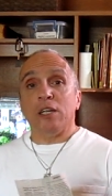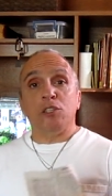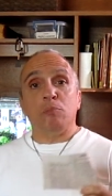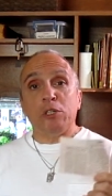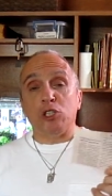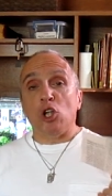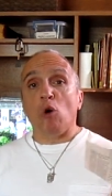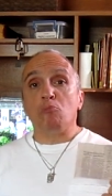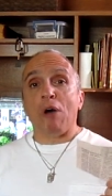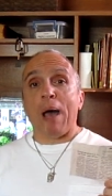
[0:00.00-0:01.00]
There's be
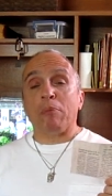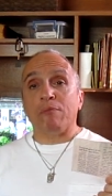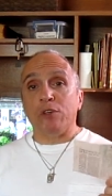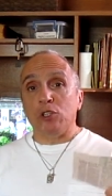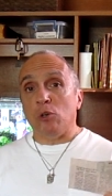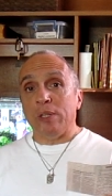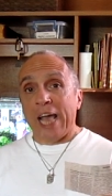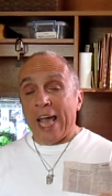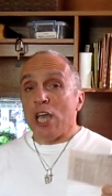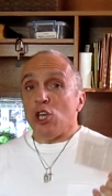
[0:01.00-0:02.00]
no problem for doing
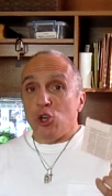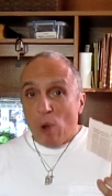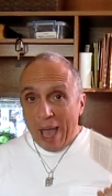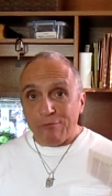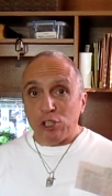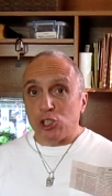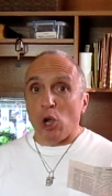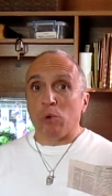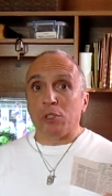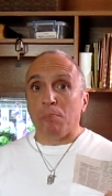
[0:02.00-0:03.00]
that. You have to
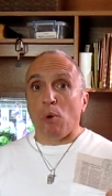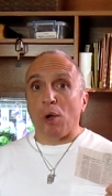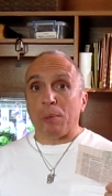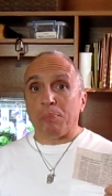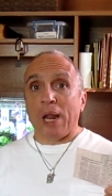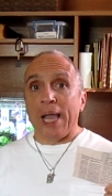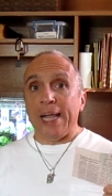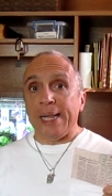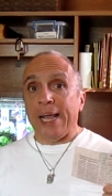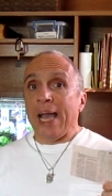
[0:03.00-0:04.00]
show it to board a
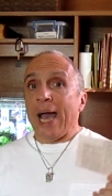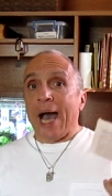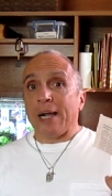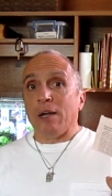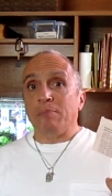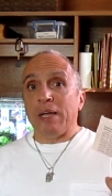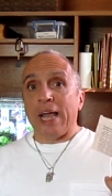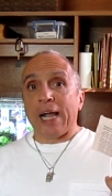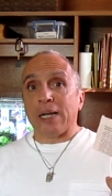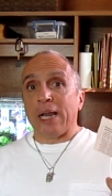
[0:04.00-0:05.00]
plane. How come they're
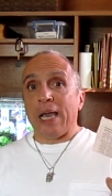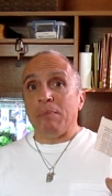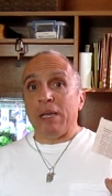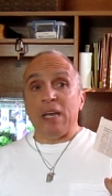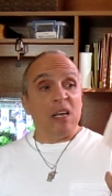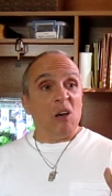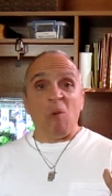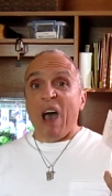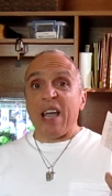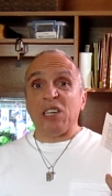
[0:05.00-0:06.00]
not claiming,
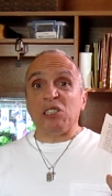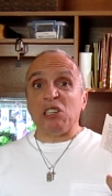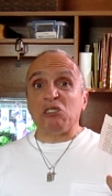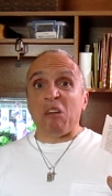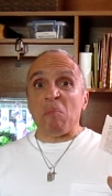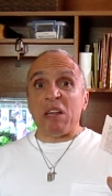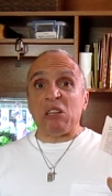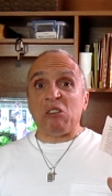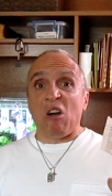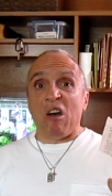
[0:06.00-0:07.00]
why it's
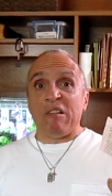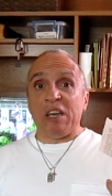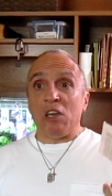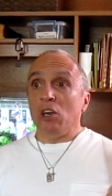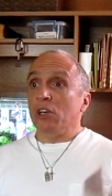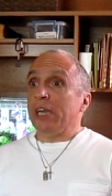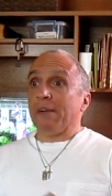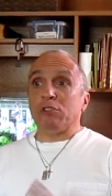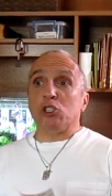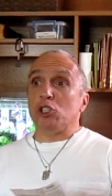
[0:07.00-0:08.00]
discriminatory? You
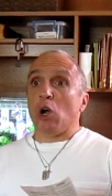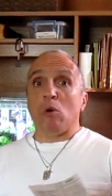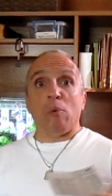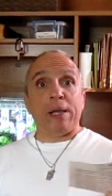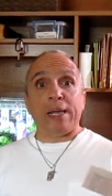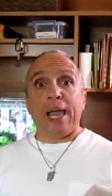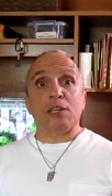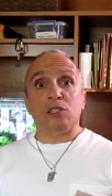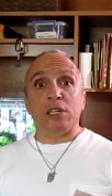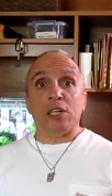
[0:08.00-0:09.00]
have to show it when
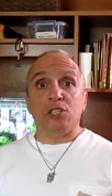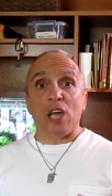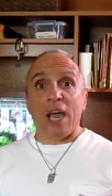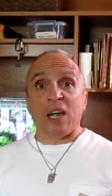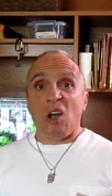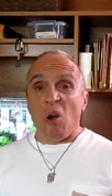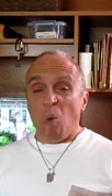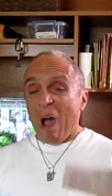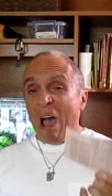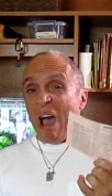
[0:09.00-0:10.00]
cashing a check.
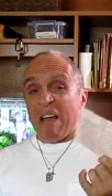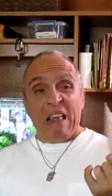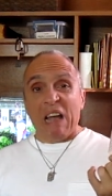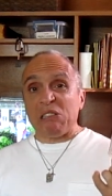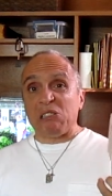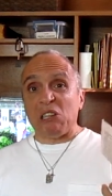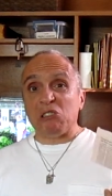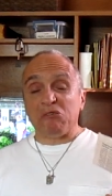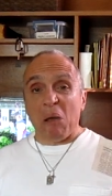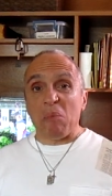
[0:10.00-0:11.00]
Why, that's
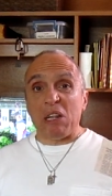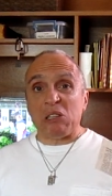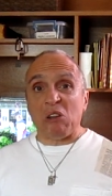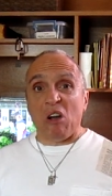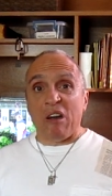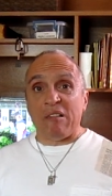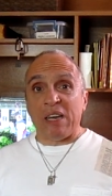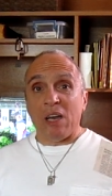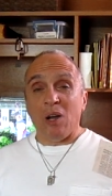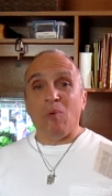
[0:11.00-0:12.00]

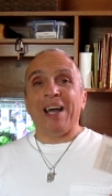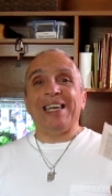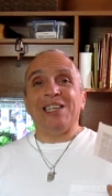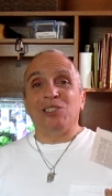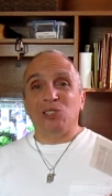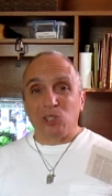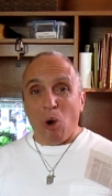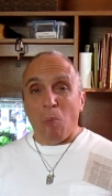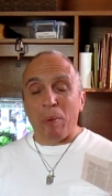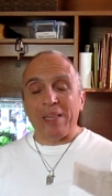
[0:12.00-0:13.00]
discriminatory. What are you,
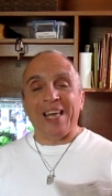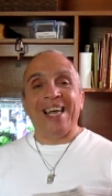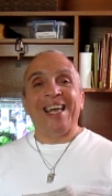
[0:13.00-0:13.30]
stupid?